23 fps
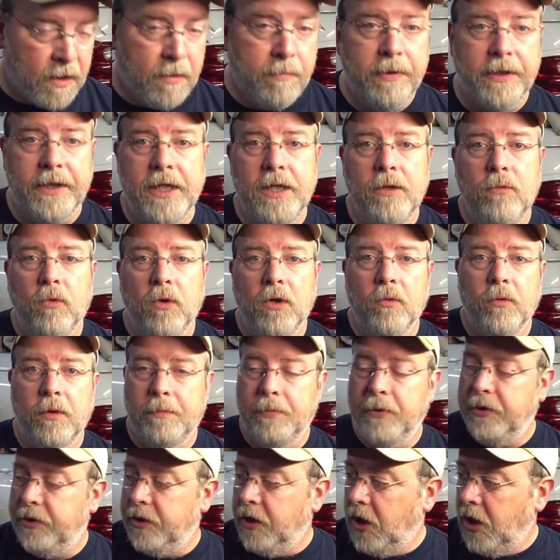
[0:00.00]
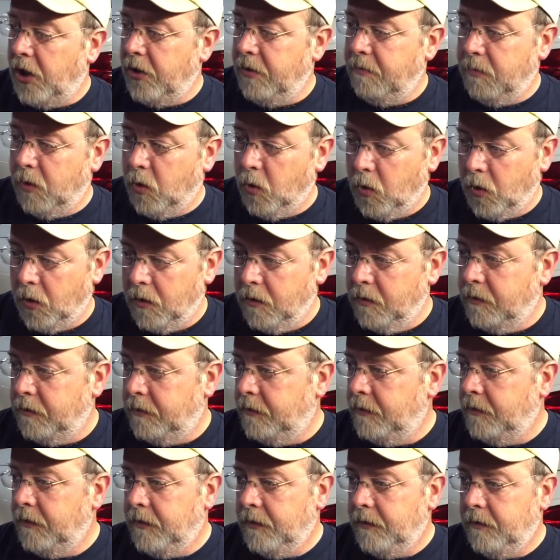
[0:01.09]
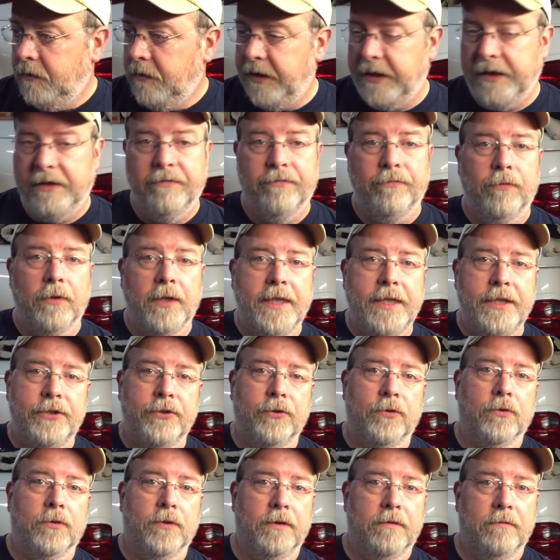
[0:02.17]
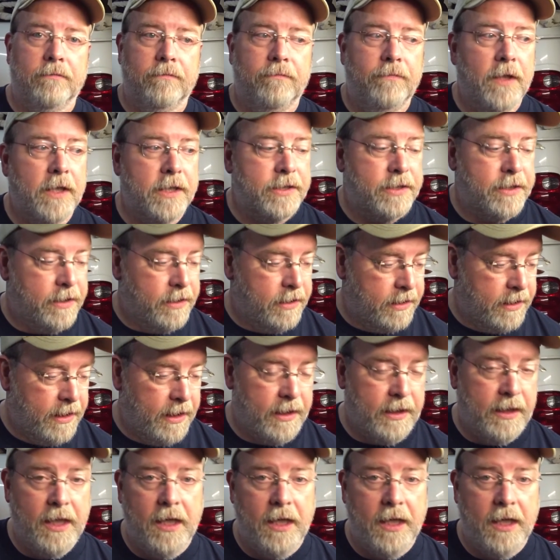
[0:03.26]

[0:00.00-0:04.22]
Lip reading: But then where do we put the lawnmower and the freezer and various other things?